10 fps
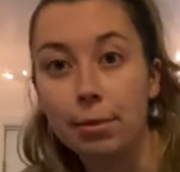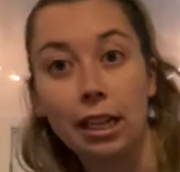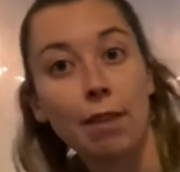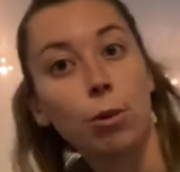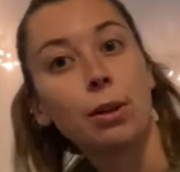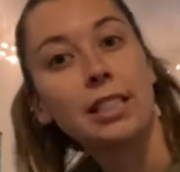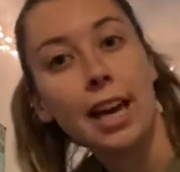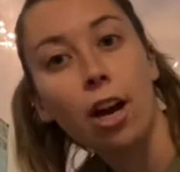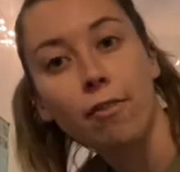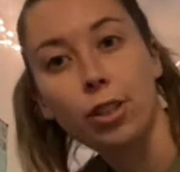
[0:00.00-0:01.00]
Like if you were to take
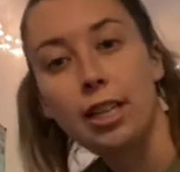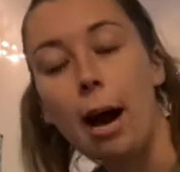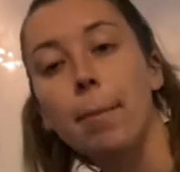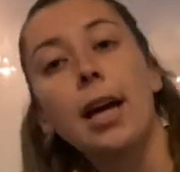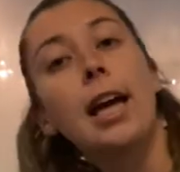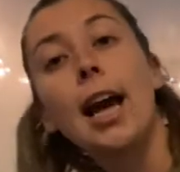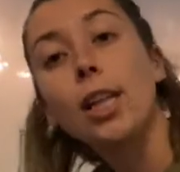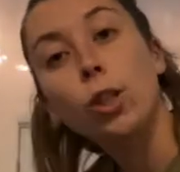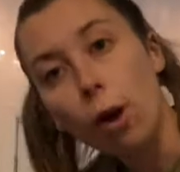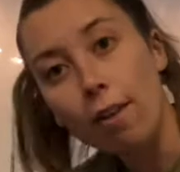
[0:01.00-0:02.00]
off your top and you
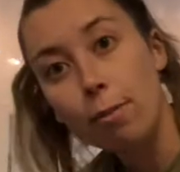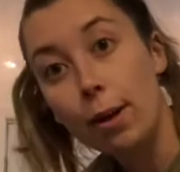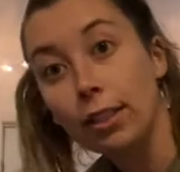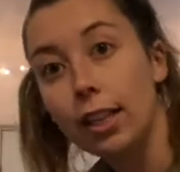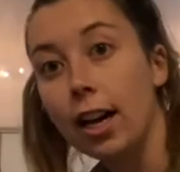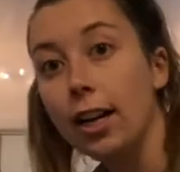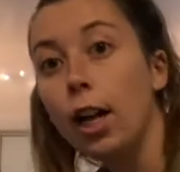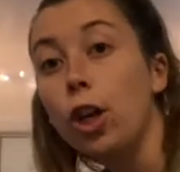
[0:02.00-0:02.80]
don't have a belt on,